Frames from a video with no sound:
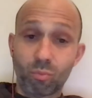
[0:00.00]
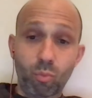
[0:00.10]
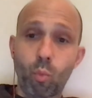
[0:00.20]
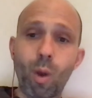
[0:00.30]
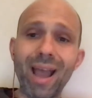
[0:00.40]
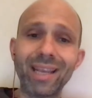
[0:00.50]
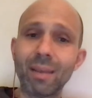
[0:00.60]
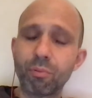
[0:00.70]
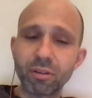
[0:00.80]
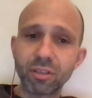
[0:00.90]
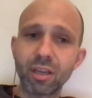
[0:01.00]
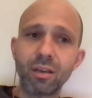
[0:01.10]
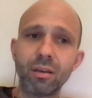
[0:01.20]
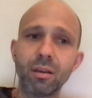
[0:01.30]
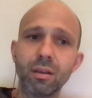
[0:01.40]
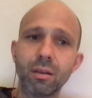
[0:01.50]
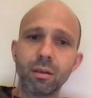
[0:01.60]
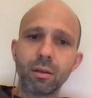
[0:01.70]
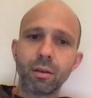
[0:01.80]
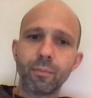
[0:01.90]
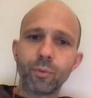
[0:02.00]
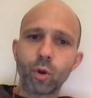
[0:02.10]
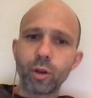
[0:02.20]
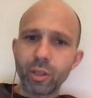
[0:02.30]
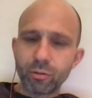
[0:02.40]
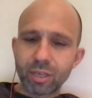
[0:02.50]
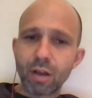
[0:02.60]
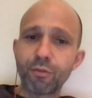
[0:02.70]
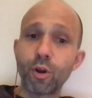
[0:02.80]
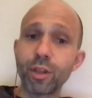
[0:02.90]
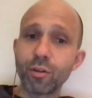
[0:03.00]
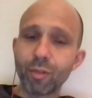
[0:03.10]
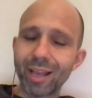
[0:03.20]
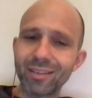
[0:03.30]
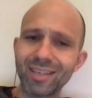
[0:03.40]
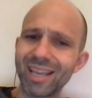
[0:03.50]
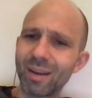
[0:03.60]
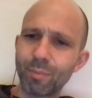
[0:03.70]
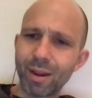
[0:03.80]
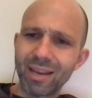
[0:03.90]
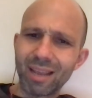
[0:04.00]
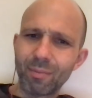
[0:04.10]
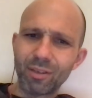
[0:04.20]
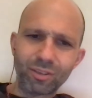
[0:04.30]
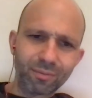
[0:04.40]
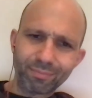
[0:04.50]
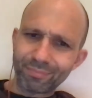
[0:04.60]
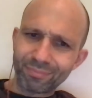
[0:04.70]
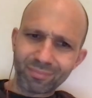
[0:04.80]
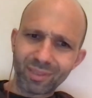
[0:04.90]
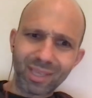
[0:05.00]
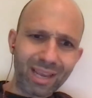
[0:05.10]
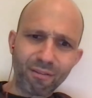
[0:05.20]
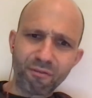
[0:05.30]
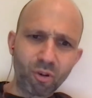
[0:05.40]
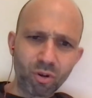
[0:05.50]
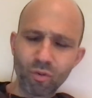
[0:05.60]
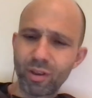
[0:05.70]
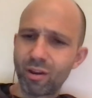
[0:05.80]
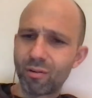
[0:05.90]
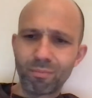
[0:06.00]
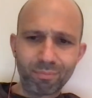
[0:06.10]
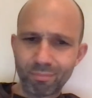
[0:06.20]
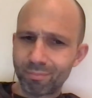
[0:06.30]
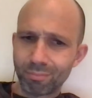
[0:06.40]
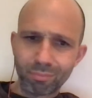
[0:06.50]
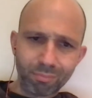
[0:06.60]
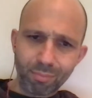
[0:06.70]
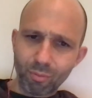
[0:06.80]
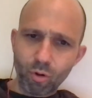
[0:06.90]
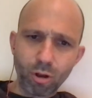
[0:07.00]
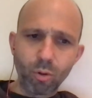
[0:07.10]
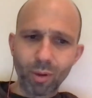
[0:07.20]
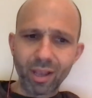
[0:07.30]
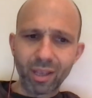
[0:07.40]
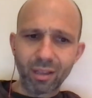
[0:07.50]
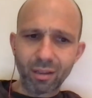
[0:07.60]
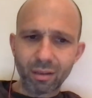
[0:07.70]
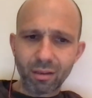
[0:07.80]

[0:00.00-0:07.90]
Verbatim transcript: Why keep risking hurting yourself, hurting your legacy, getting brain damage, he had a full career, walk away.